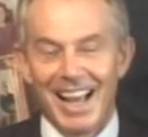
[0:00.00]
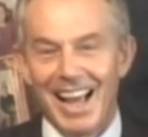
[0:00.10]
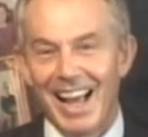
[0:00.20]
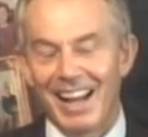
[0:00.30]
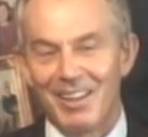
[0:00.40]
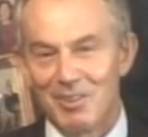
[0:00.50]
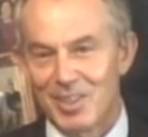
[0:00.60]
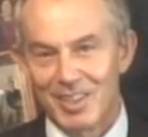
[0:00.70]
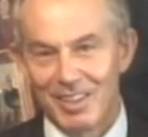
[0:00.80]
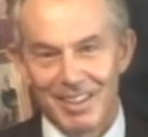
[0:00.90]
And there's
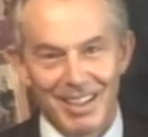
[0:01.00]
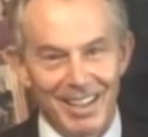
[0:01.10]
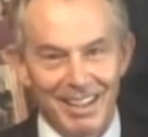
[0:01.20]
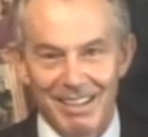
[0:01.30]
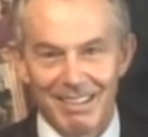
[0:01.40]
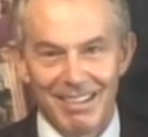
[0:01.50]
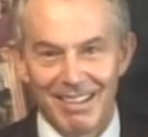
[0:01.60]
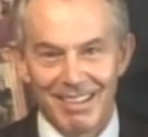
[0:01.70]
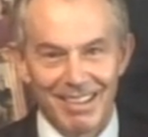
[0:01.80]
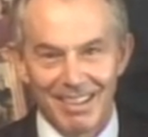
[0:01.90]
this
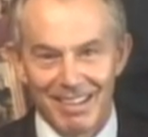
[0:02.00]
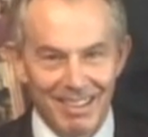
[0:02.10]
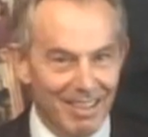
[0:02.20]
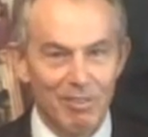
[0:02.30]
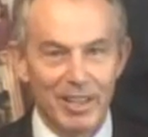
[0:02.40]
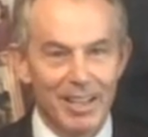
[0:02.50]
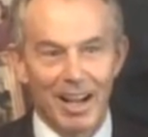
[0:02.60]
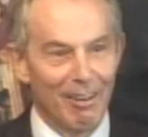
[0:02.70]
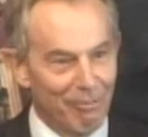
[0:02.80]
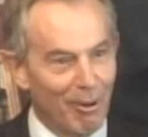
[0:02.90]
lovely
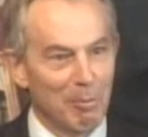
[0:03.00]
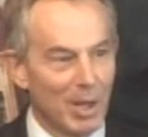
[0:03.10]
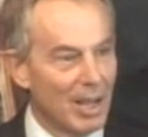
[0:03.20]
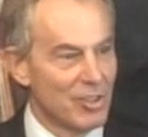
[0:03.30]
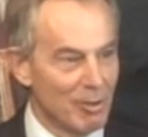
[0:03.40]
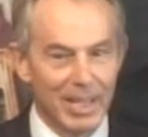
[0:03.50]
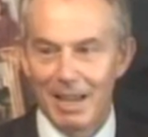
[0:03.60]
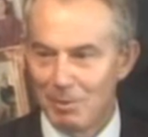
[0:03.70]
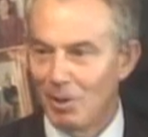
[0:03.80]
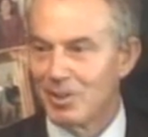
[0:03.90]
guy from Gaza who
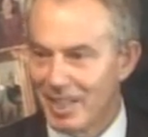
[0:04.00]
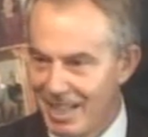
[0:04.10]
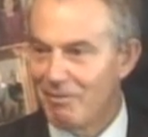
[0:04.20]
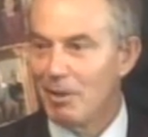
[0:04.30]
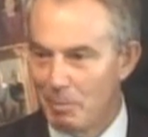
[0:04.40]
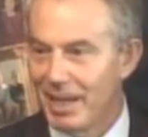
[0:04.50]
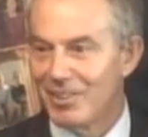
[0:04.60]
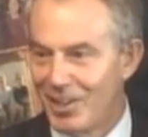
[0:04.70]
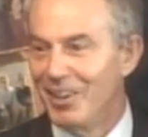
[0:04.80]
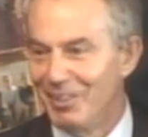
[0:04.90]
came along to give the
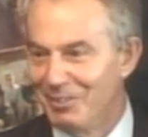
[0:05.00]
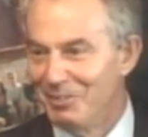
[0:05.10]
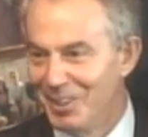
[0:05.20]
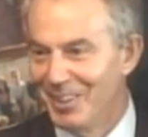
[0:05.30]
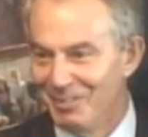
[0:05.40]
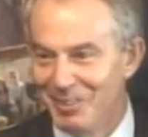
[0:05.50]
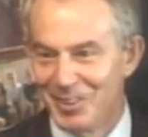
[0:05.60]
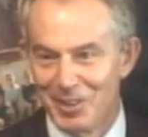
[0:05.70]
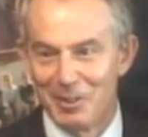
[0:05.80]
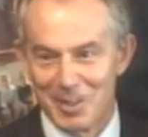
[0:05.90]
pitch for
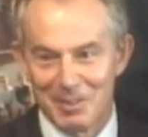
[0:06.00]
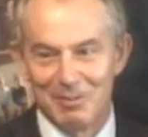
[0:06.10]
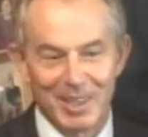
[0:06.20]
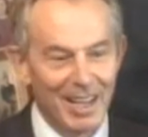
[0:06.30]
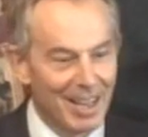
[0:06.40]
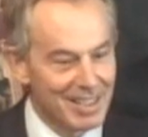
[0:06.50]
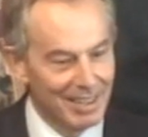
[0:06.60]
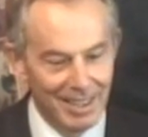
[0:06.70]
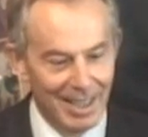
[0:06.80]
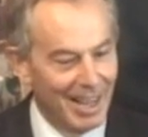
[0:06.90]
tourism for Gaza.